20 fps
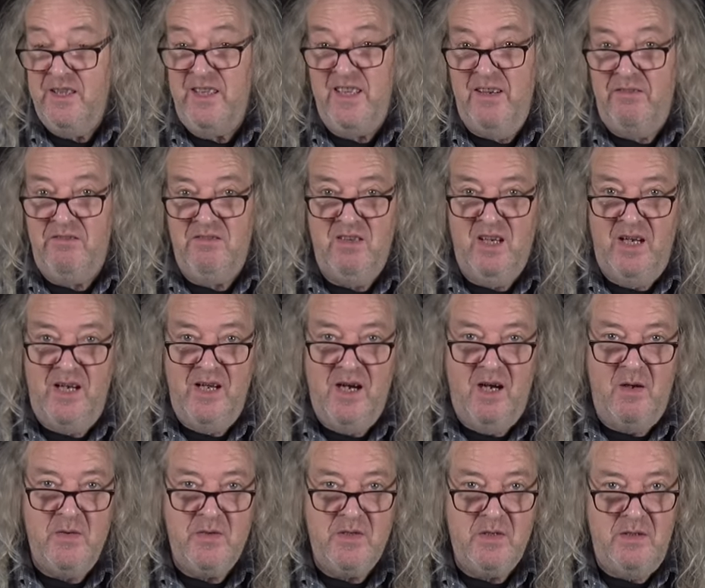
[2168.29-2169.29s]
Never really
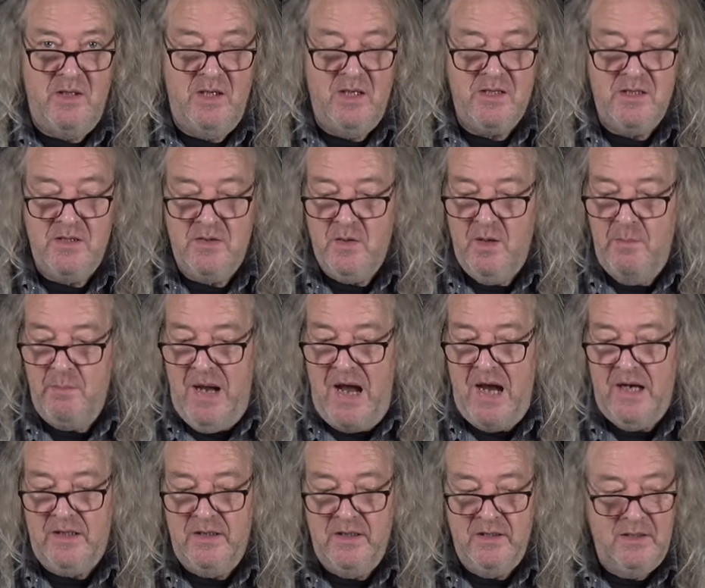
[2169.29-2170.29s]
know until you listen to it
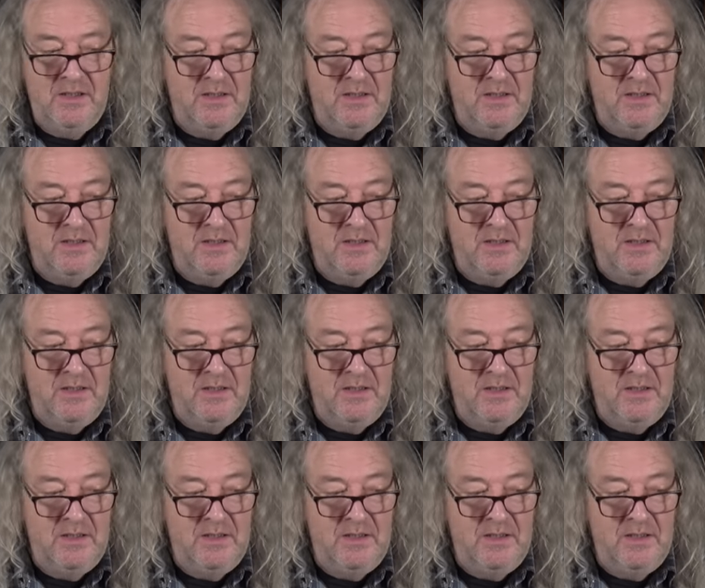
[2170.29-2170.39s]
back.